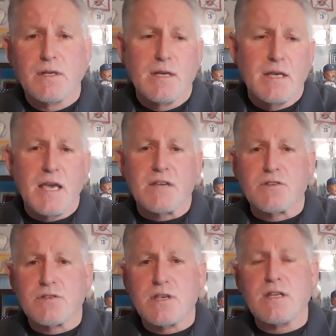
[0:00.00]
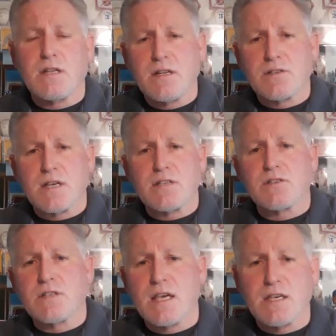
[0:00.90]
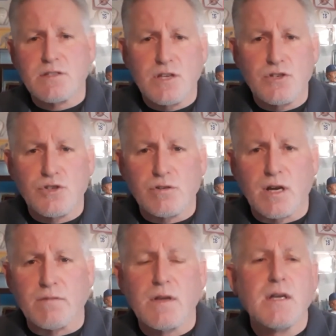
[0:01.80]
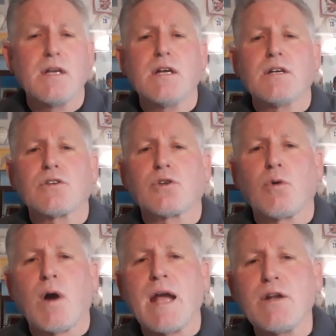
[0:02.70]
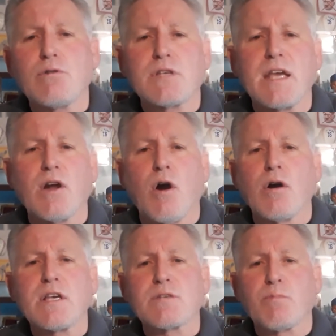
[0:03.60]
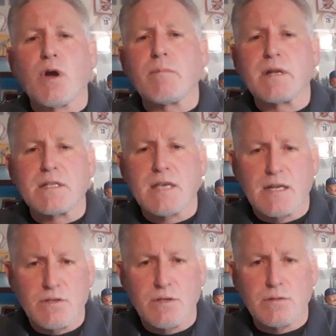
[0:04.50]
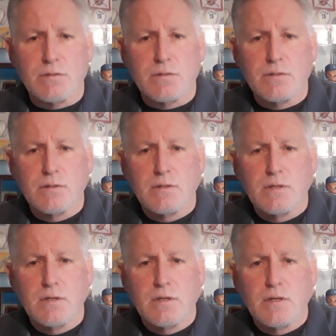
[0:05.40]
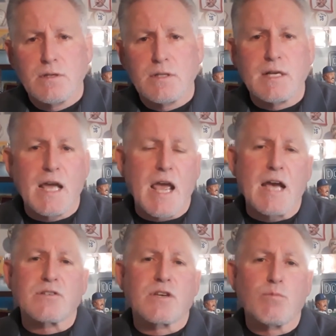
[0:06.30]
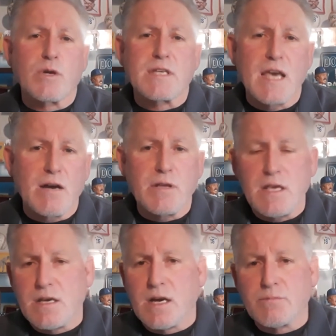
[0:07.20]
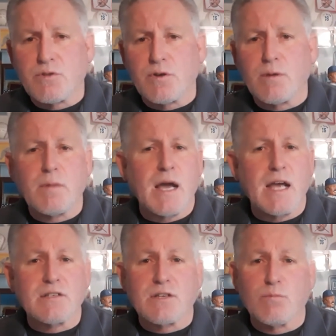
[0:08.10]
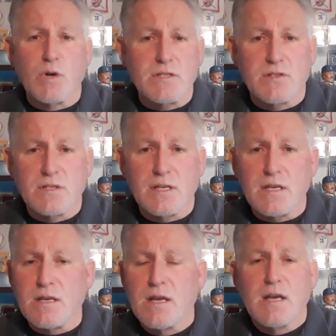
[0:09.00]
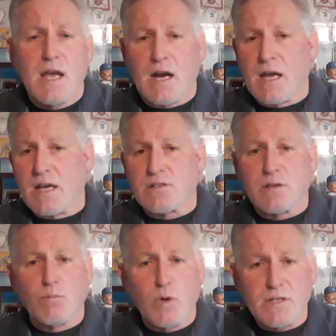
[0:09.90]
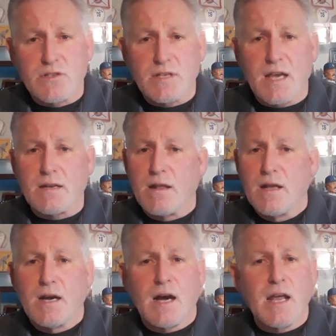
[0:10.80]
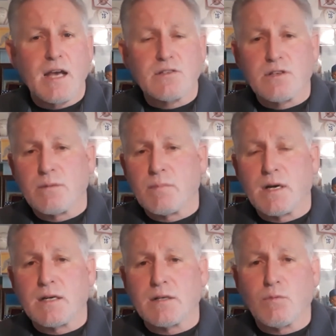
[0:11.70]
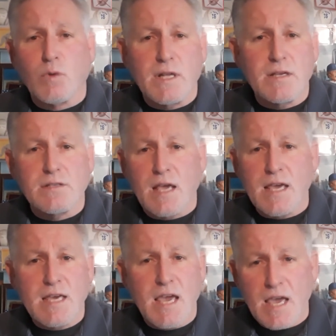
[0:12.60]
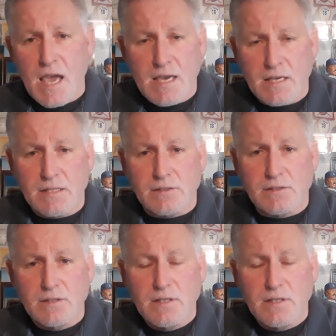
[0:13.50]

He has a seat, he decides to take his t-shirt off. So I notate all his prominent tattoos. Then I ask him what county he comes from. I ask him what city. I ask him what set. I ask him what his AKA is.